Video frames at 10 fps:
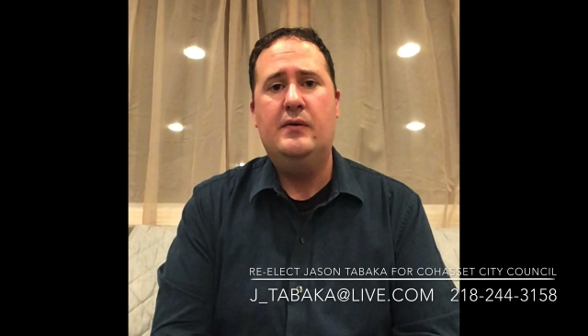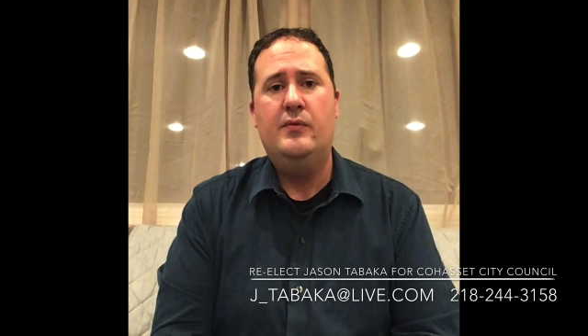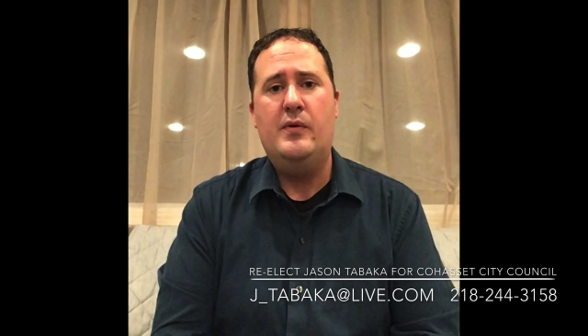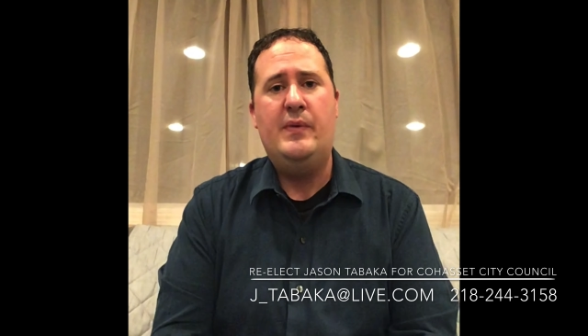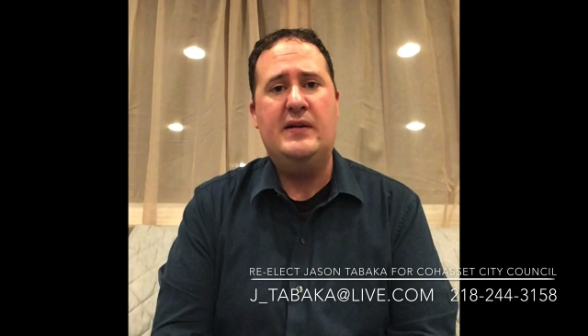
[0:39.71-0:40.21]

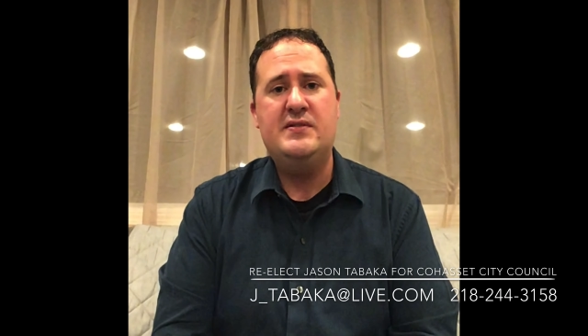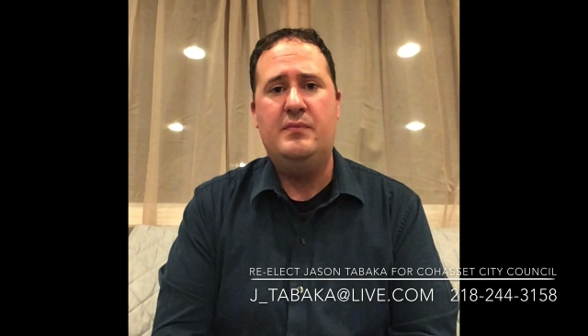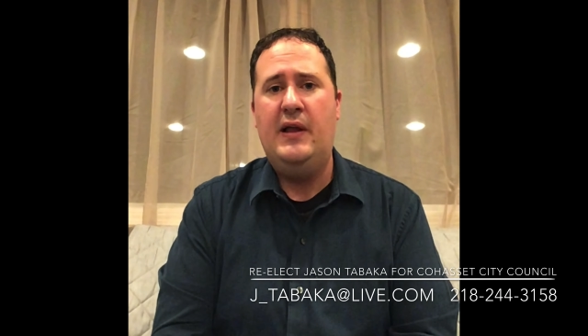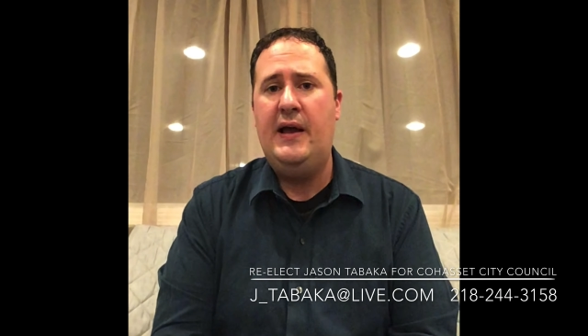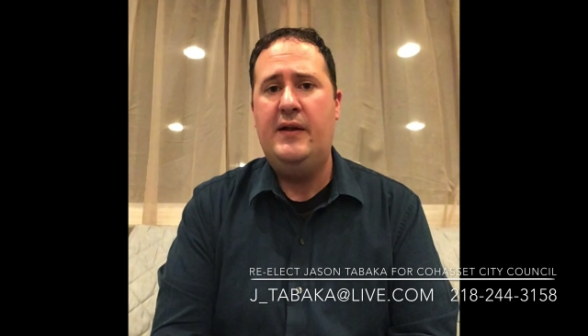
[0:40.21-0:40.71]
We bought some
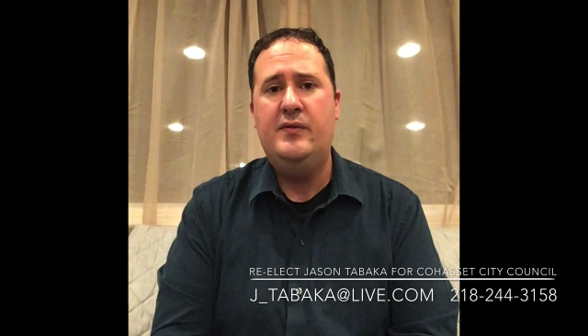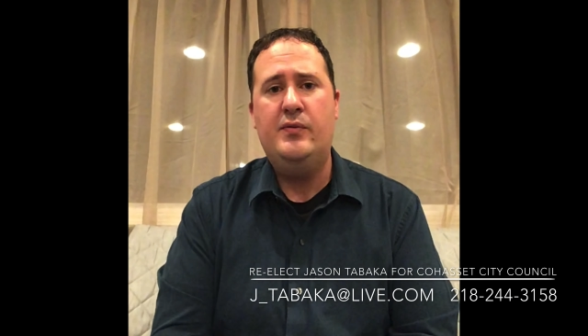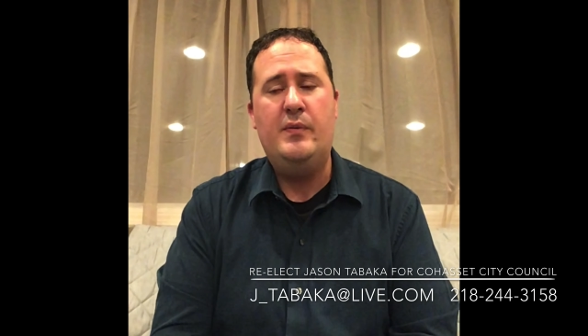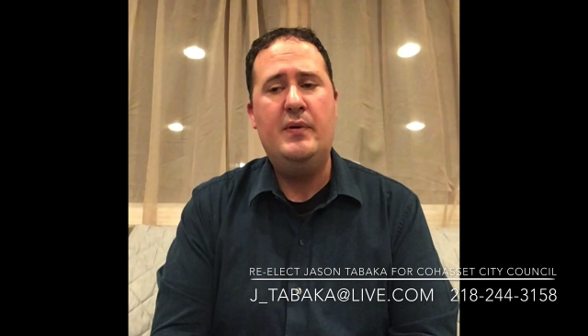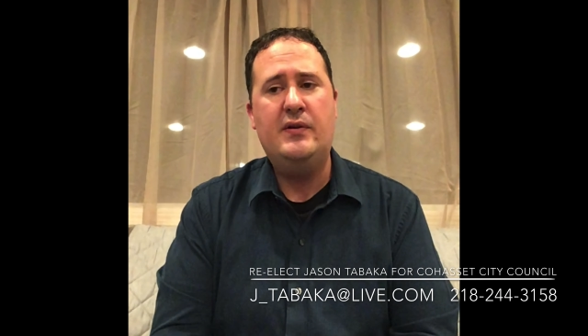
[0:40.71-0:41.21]
land,
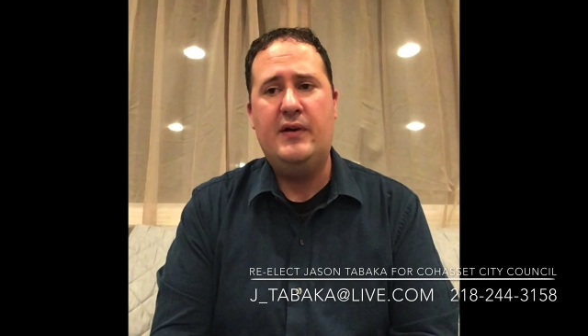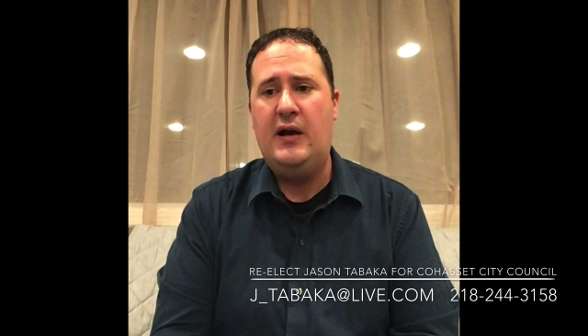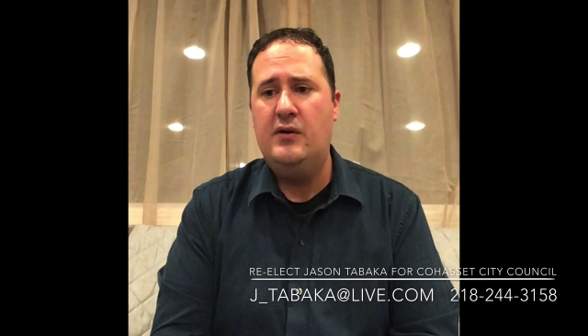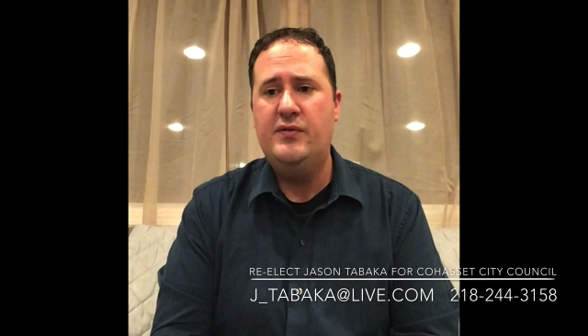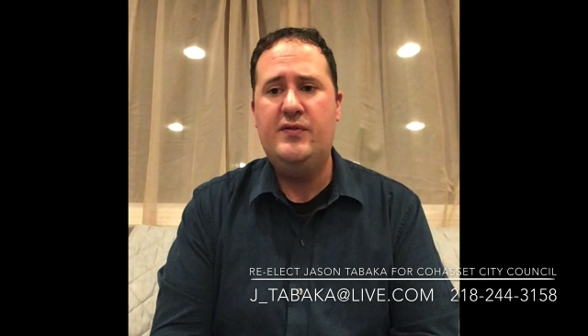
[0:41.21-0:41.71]
we built a
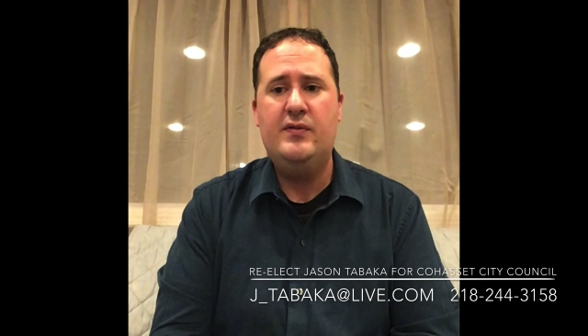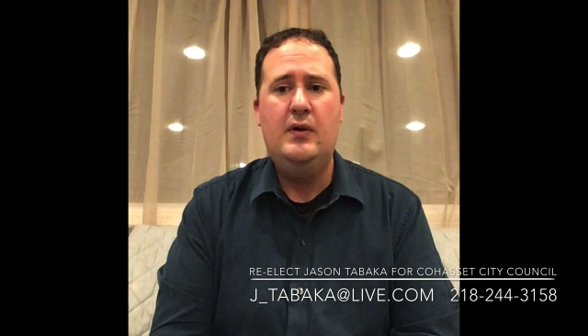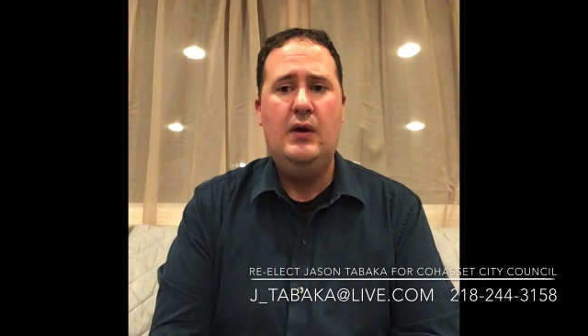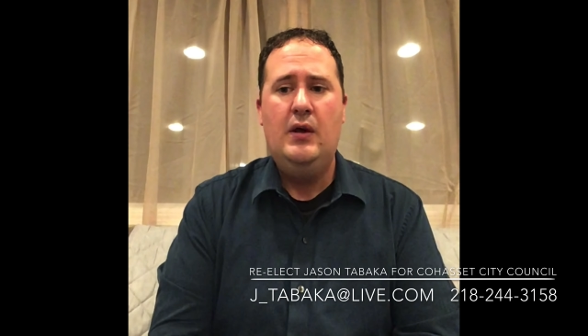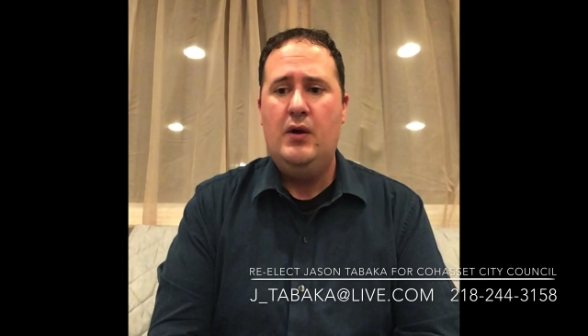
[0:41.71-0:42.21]
house,
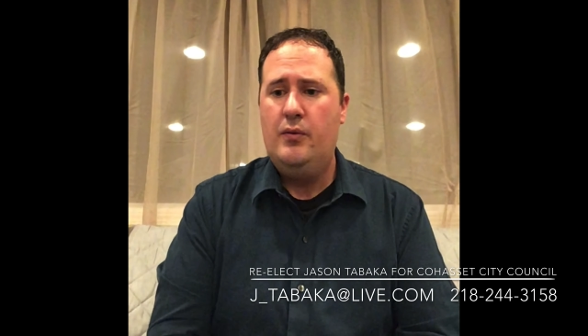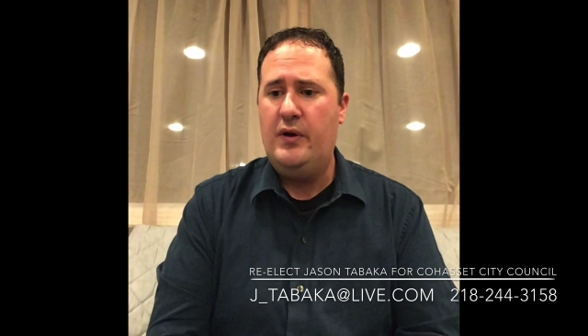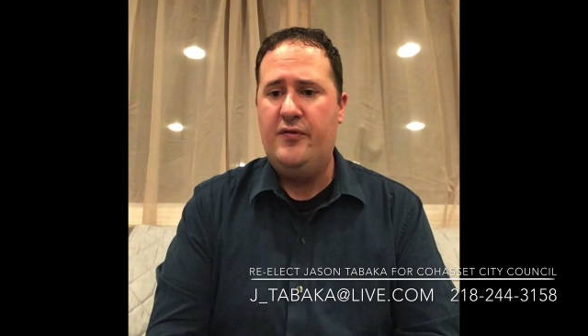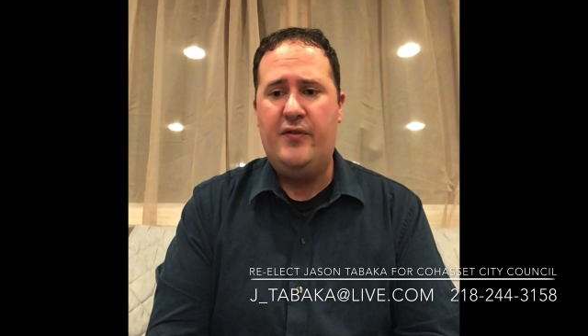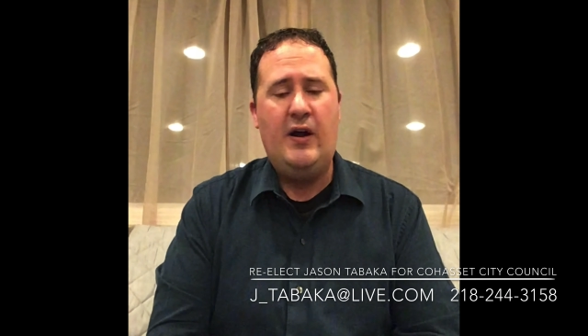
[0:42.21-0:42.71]
we
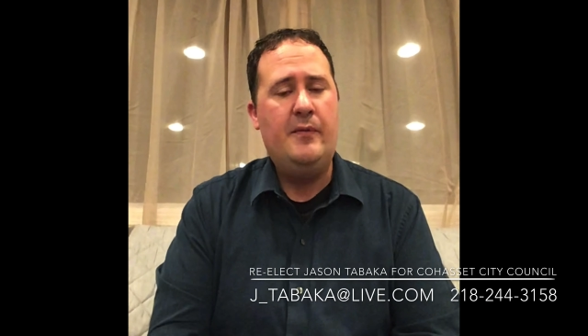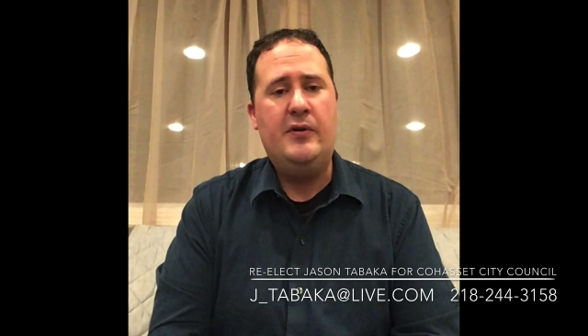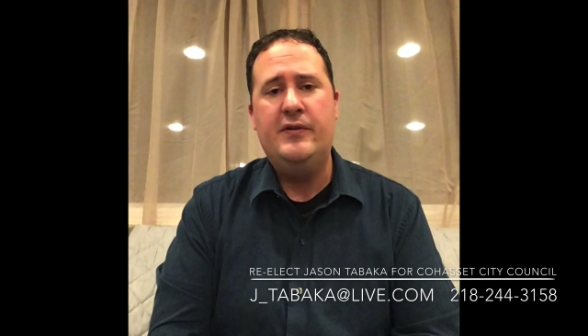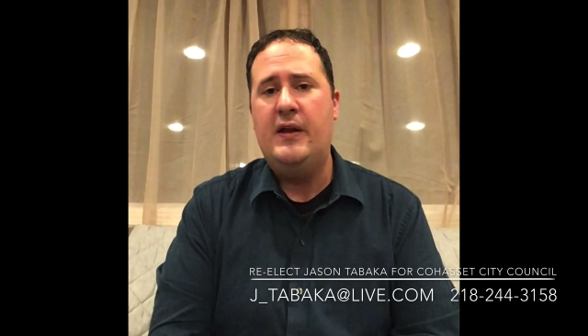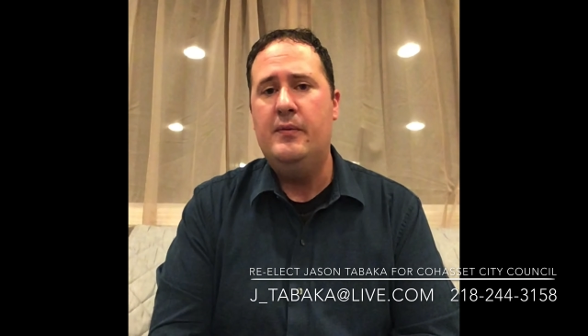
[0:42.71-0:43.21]
have phenomenal
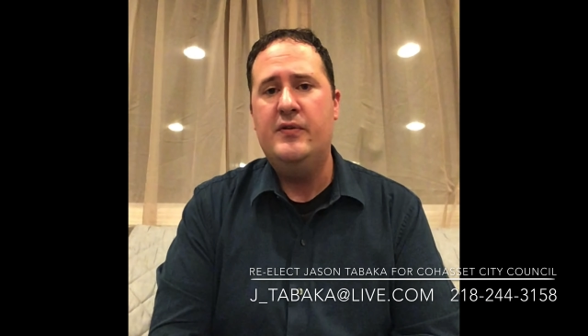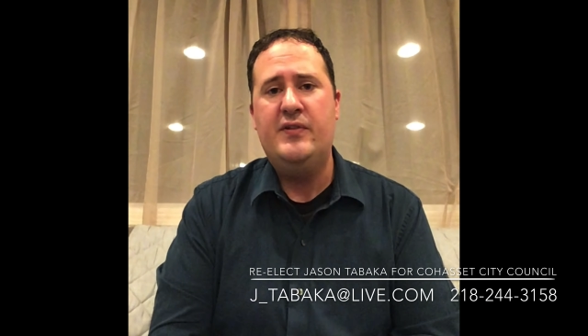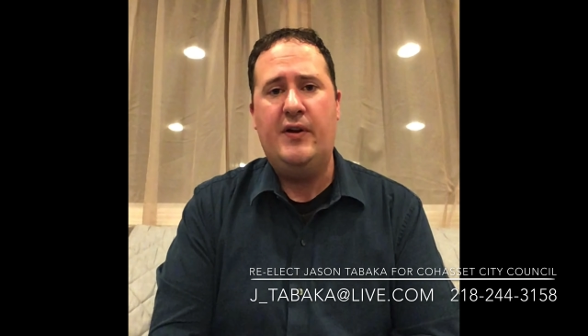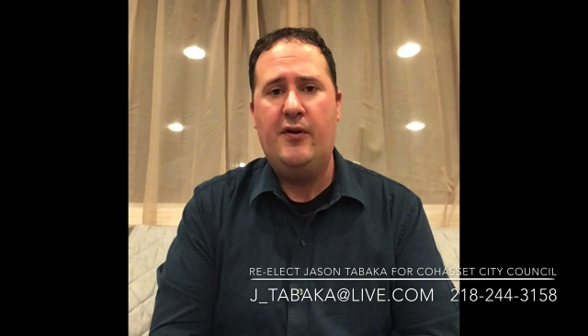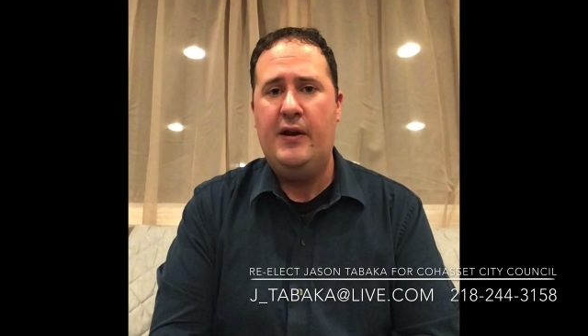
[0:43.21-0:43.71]
neighbors in
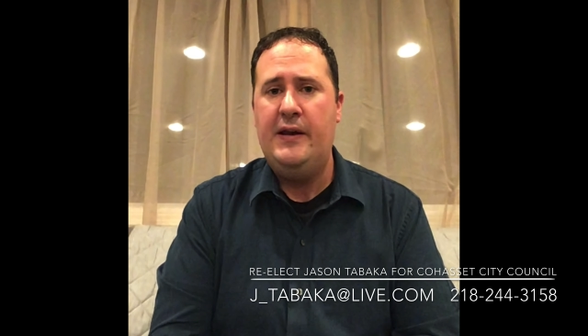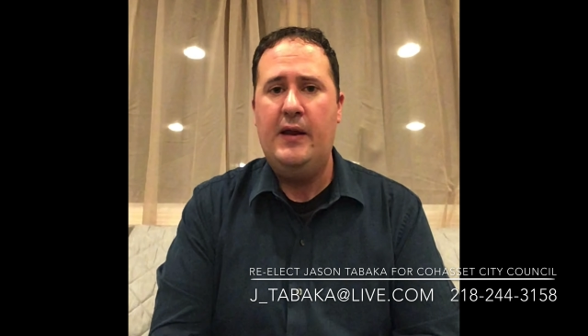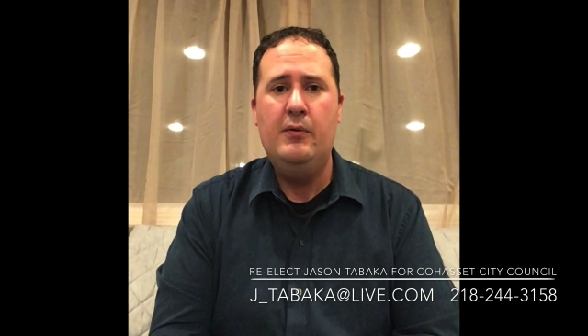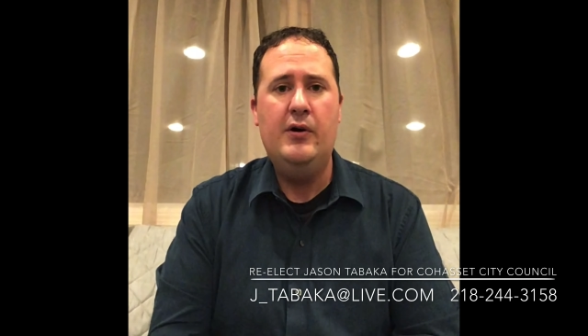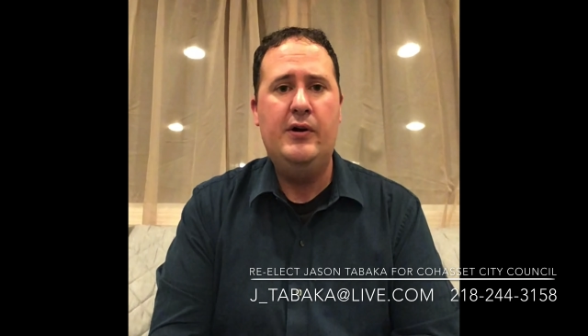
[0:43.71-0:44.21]
a great
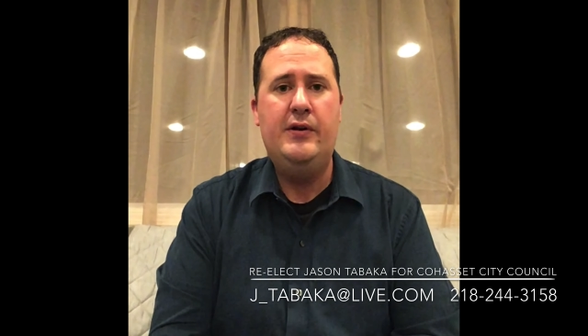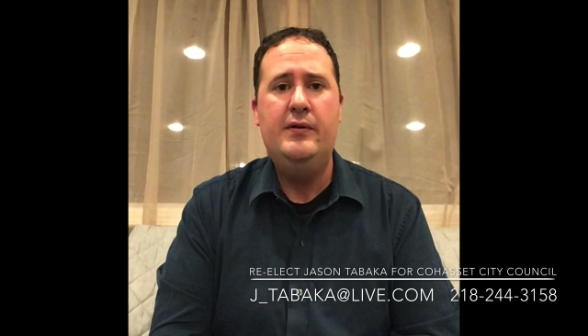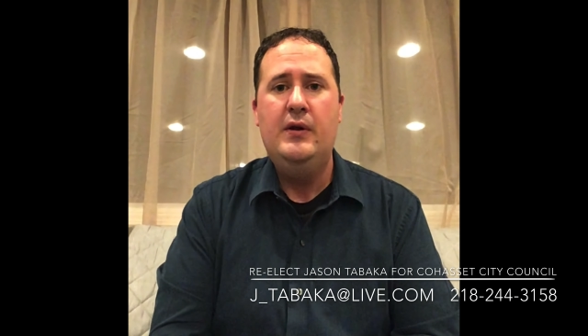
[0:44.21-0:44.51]
neighborhood,